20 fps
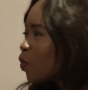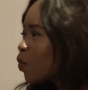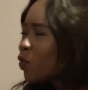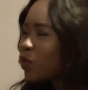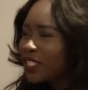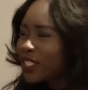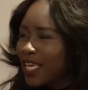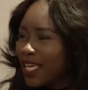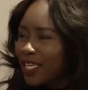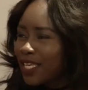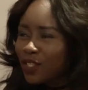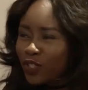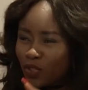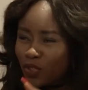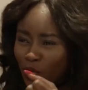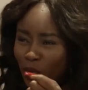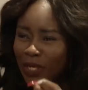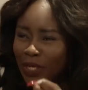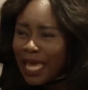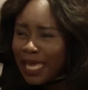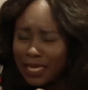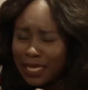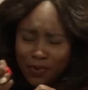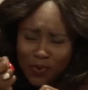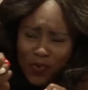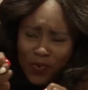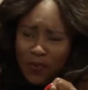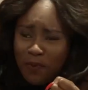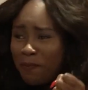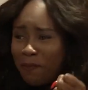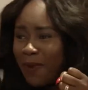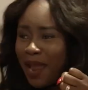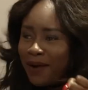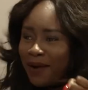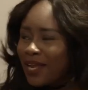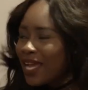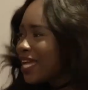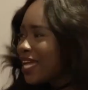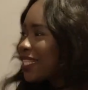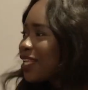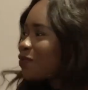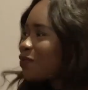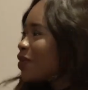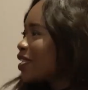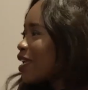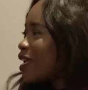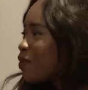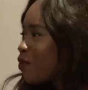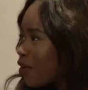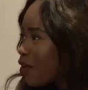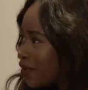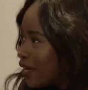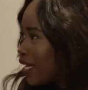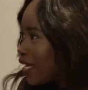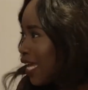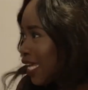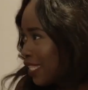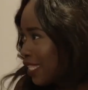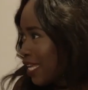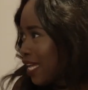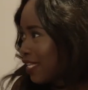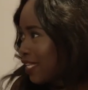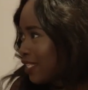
who take it so like, ooh, marriage, that's why they're worried like that.